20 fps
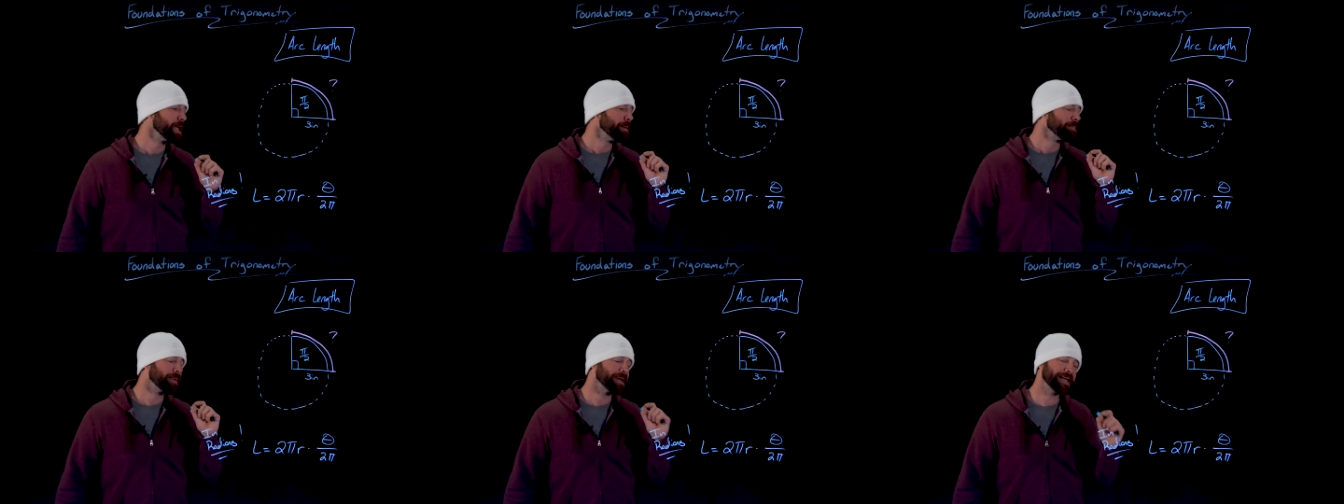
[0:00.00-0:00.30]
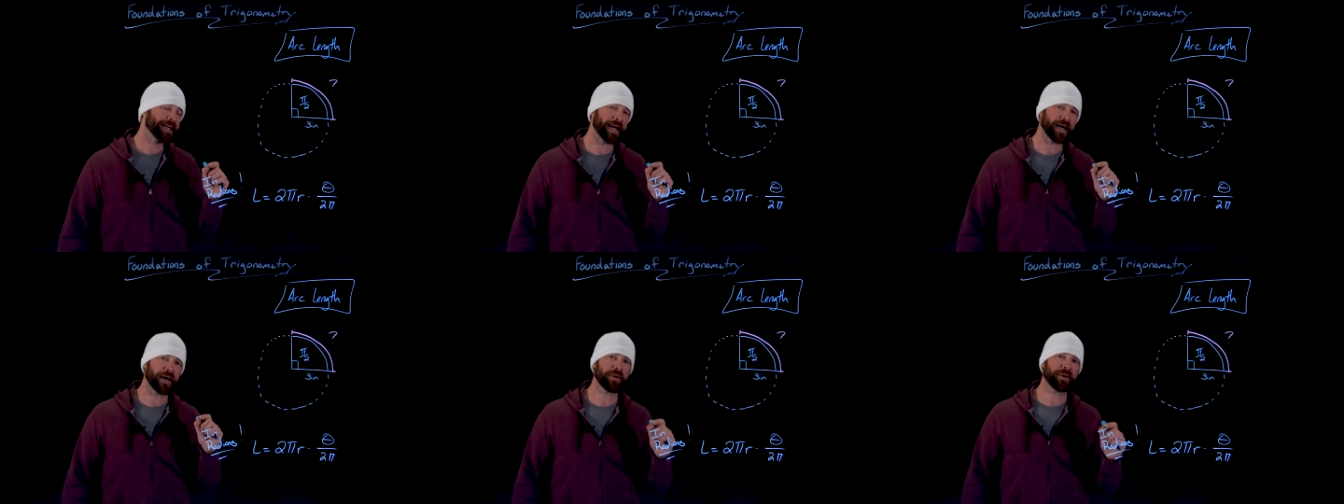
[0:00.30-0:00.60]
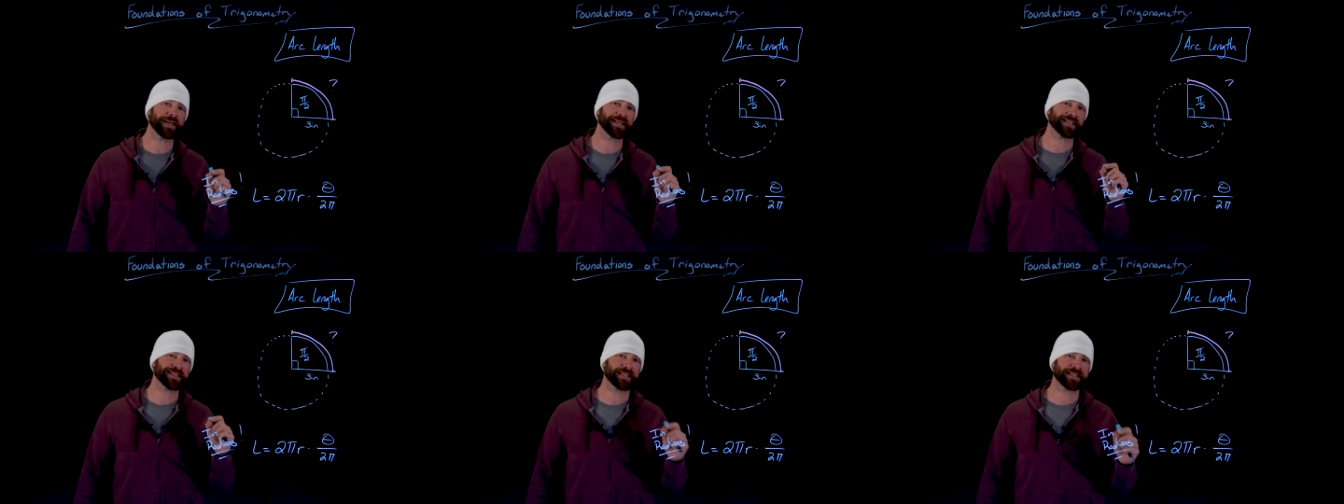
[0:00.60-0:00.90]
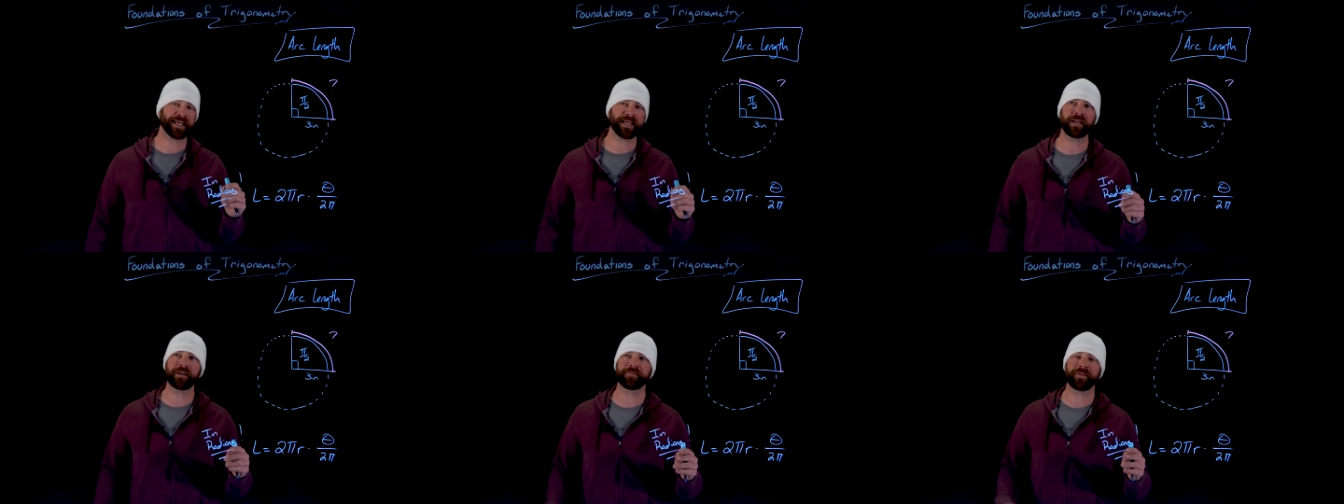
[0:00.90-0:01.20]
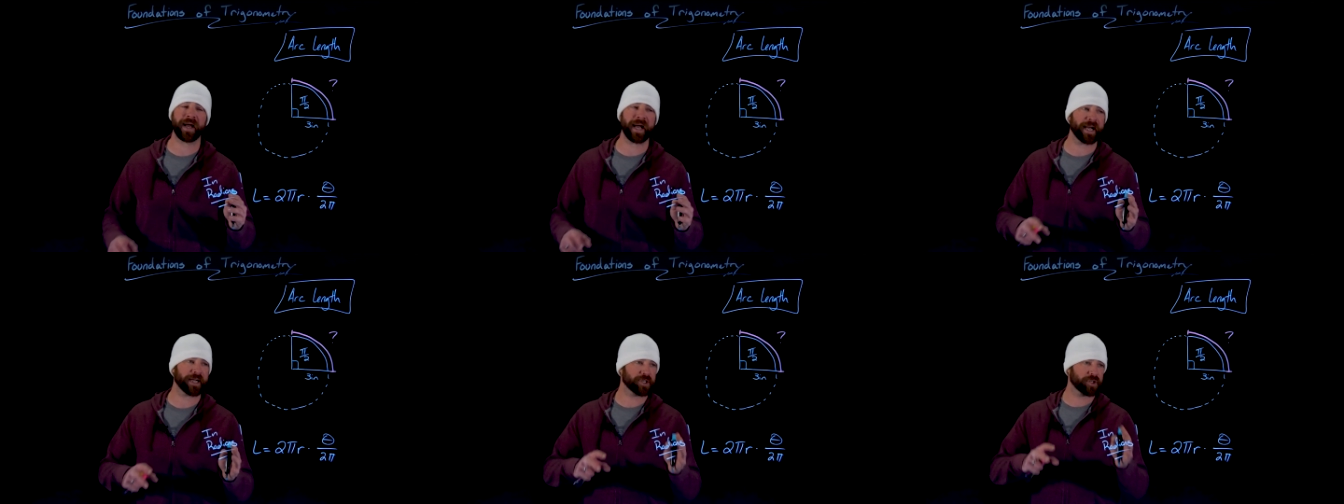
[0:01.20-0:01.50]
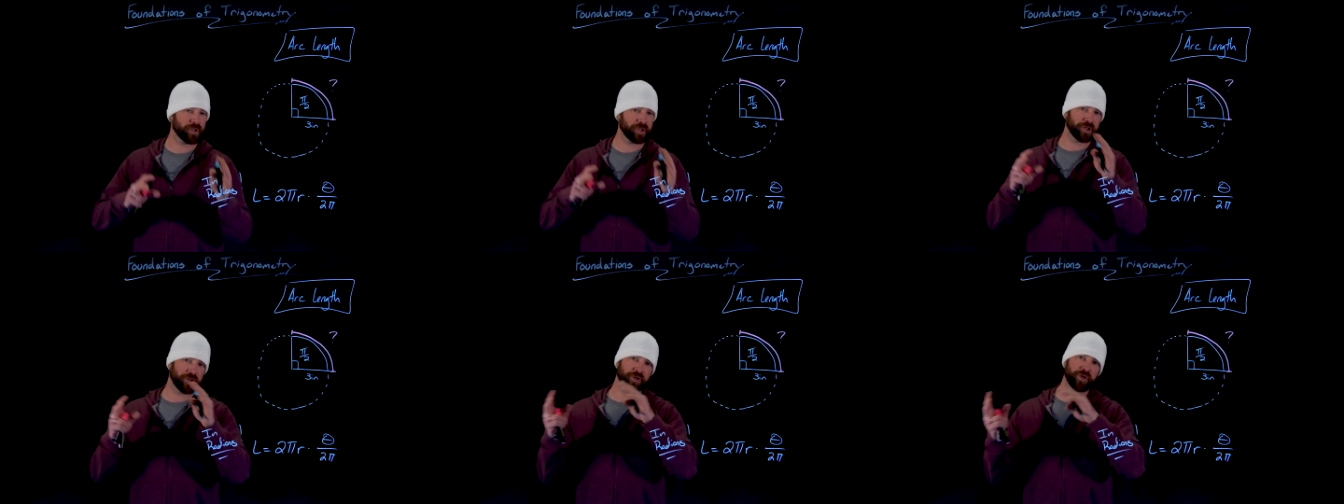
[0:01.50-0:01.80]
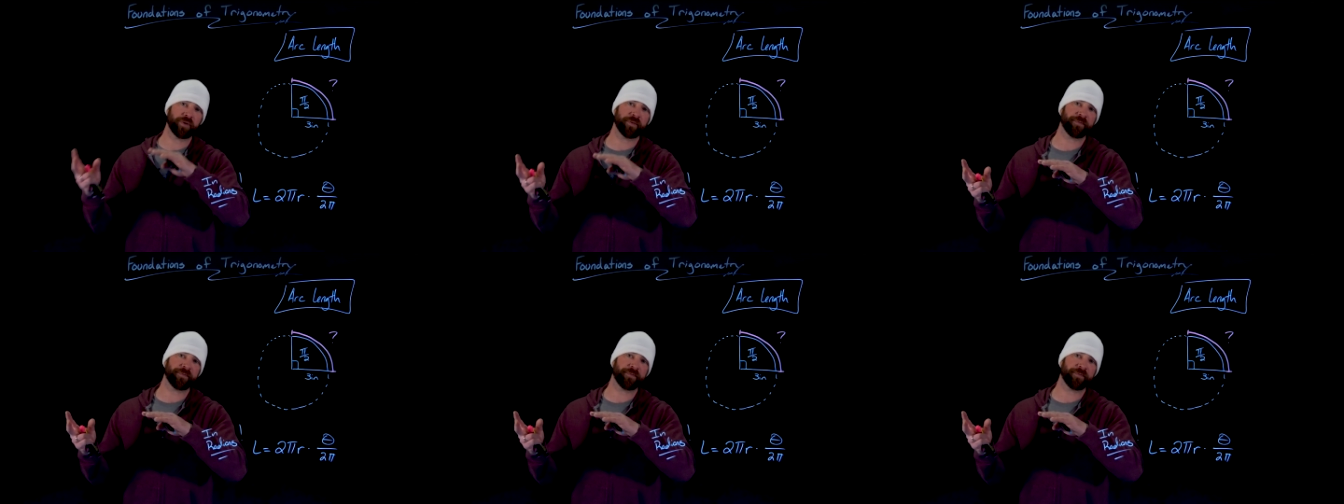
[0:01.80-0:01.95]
But now instead of actually do,